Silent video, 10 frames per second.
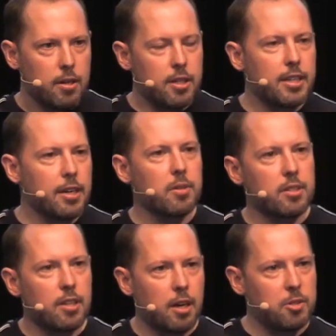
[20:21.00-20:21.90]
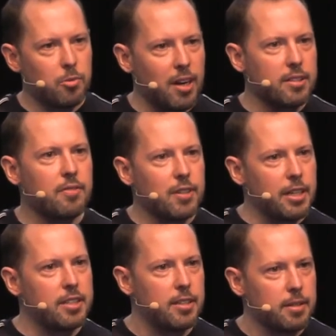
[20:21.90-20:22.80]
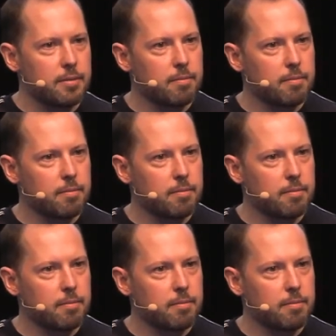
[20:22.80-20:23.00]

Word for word: The synchronous time is relatively easy.